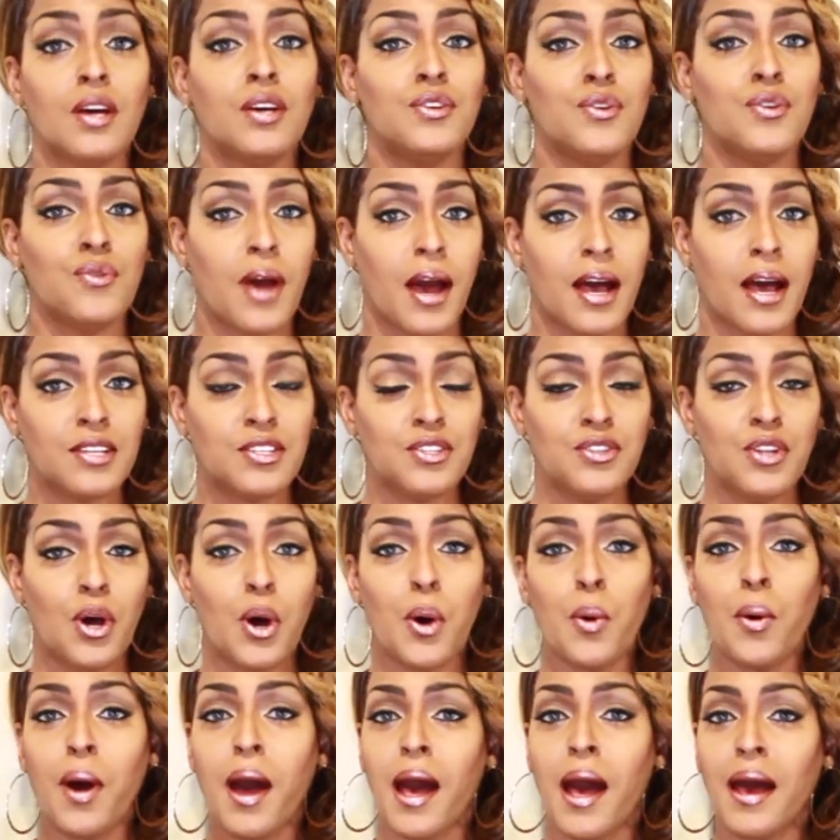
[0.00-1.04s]
You guys
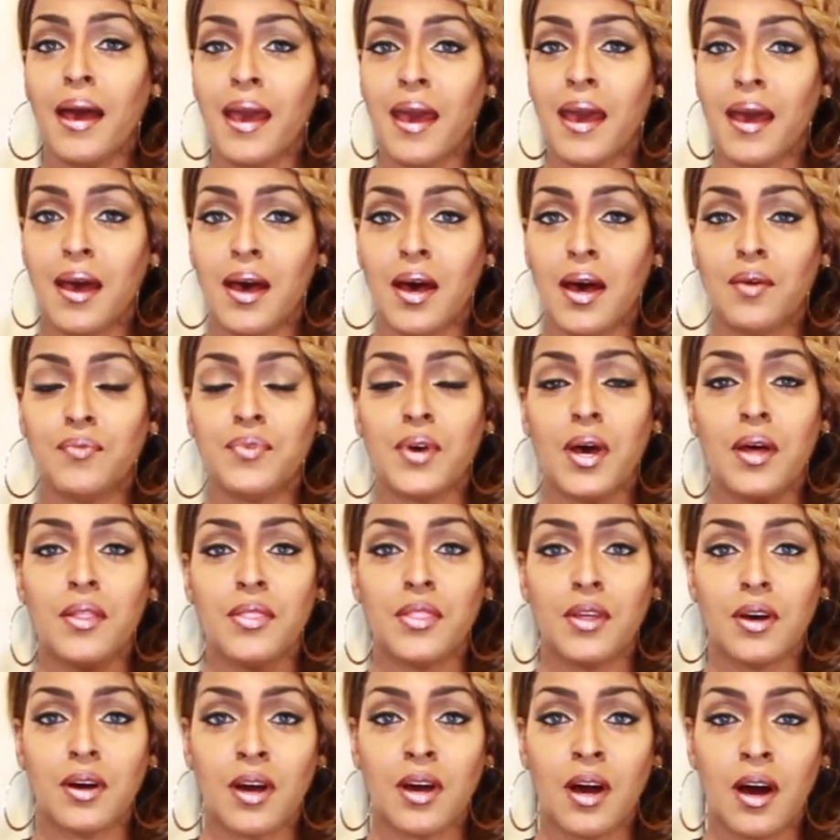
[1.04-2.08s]
know I have
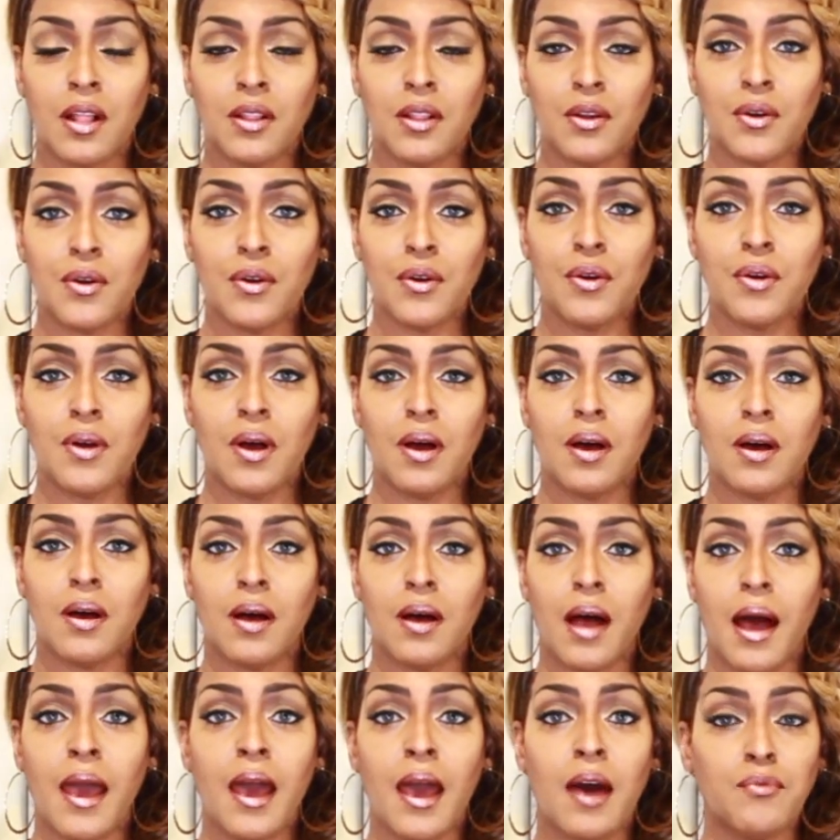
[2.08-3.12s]
the color,
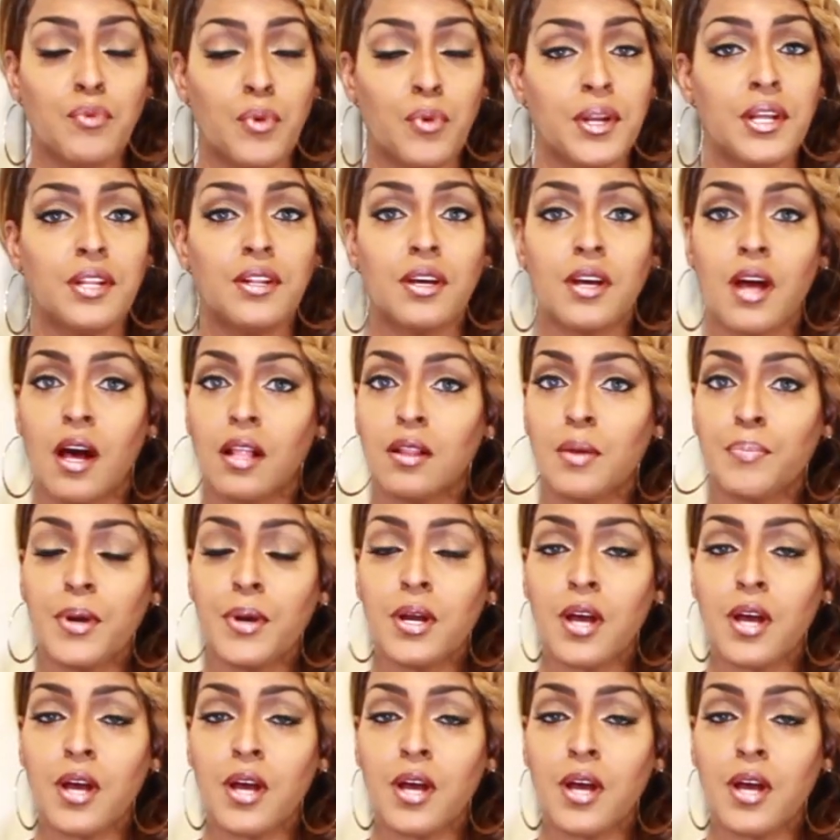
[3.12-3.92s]
uh, I have one in the color